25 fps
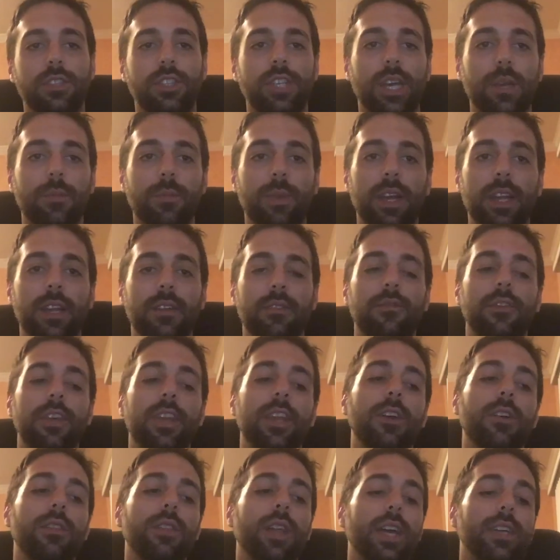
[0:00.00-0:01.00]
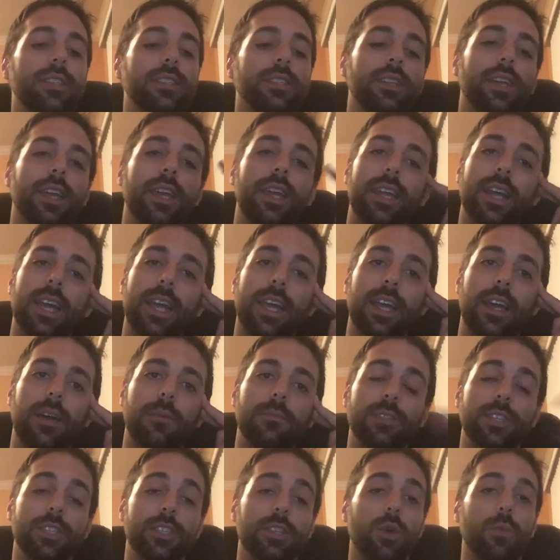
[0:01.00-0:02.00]
Check my video last night. I
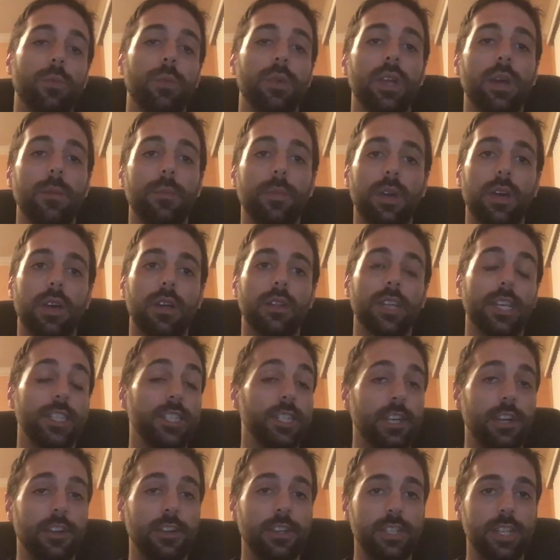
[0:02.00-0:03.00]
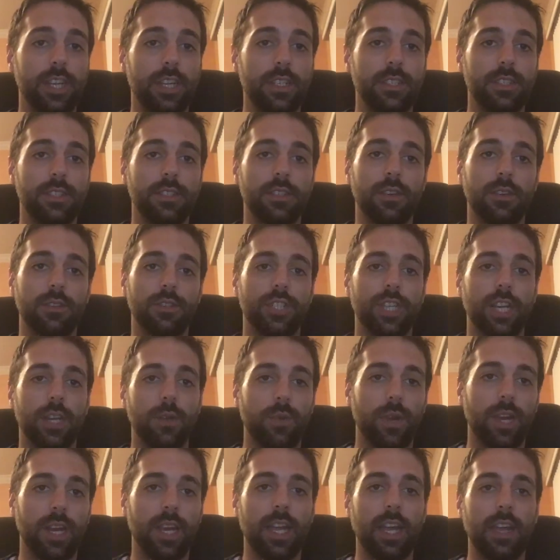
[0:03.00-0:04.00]
just opened up a legendary chest, so check
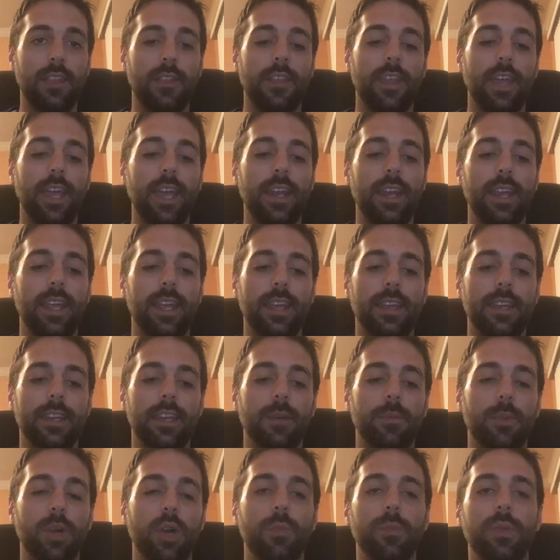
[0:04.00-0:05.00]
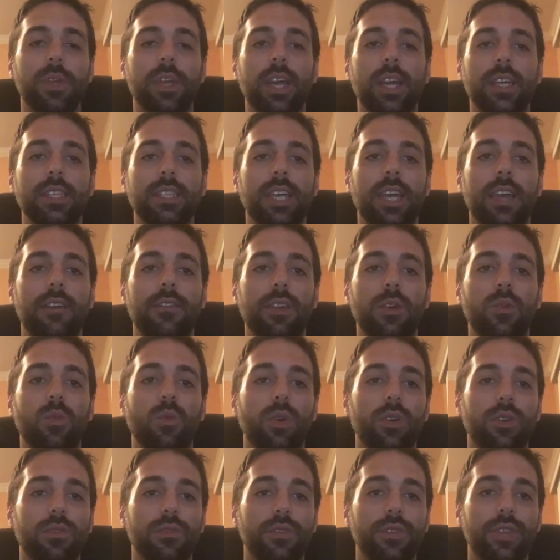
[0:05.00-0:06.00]
what I got in that. And I hope you guys have a
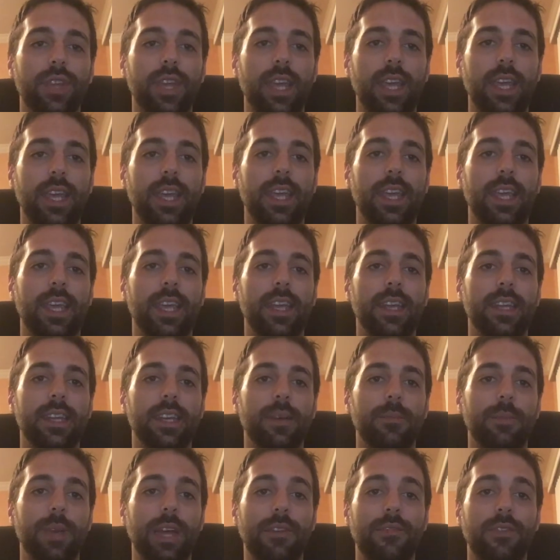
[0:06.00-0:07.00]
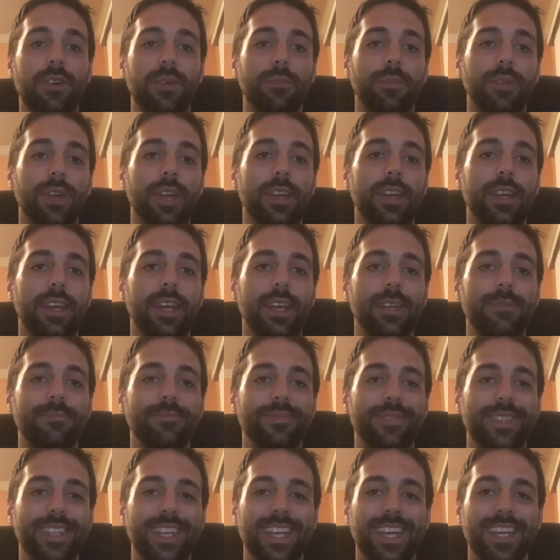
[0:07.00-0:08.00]
wonderful day and have fun playing today.
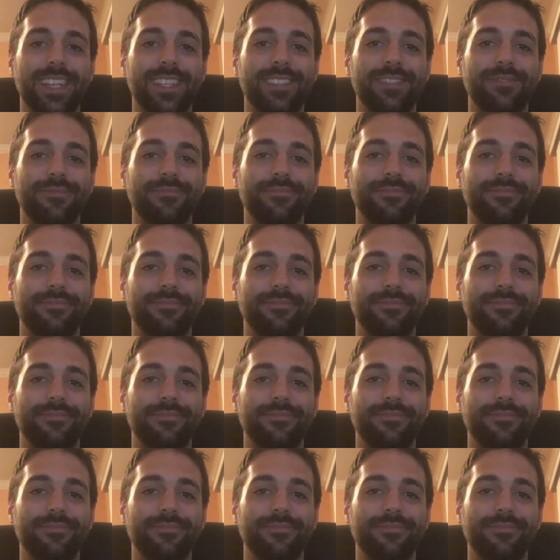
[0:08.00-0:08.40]
See you guys.